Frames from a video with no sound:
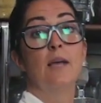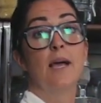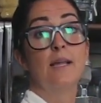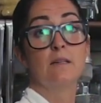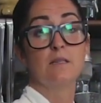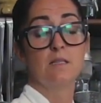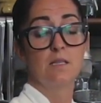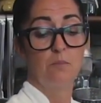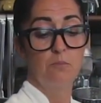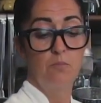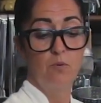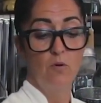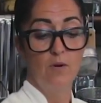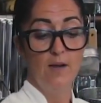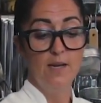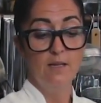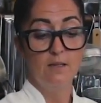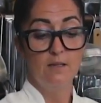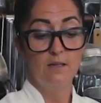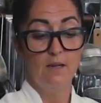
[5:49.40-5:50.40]
And at some
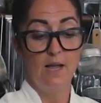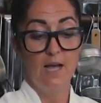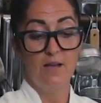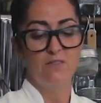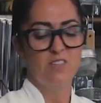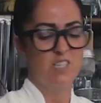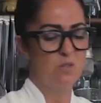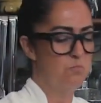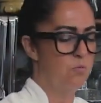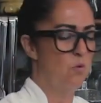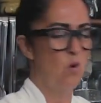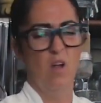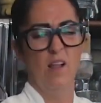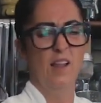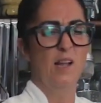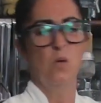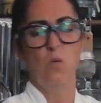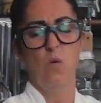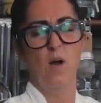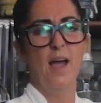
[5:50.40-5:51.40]
point, as it's
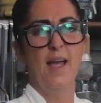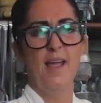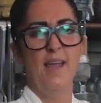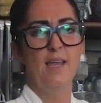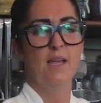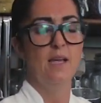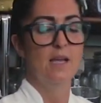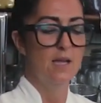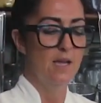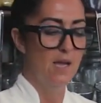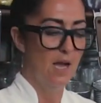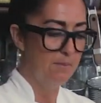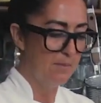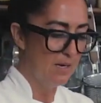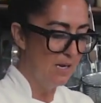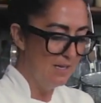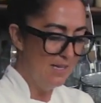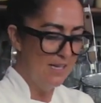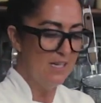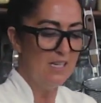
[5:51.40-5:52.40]
boiling away, I'm
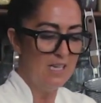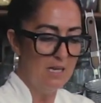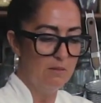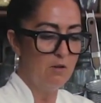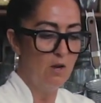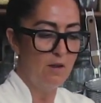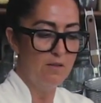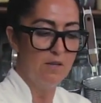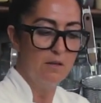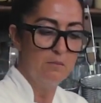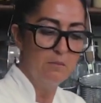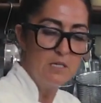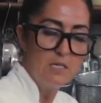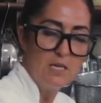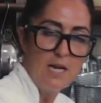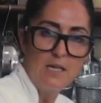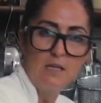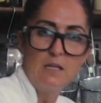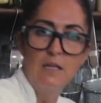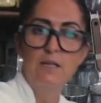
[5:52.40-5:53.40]
going to let it keep going, then I'm going to
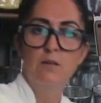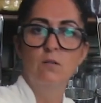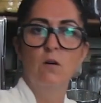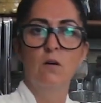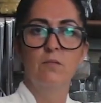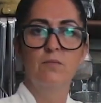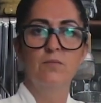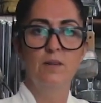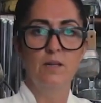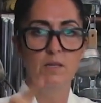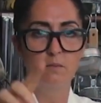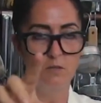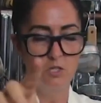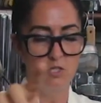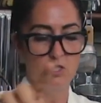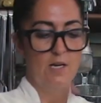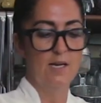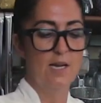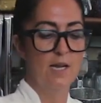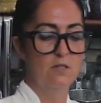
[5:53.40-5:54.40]
take the lid off and I'm going
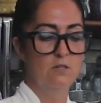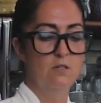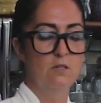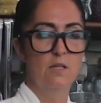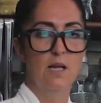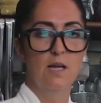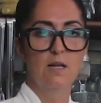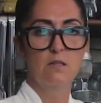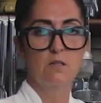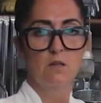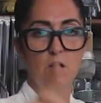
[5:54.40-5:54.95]
to show you how to do that.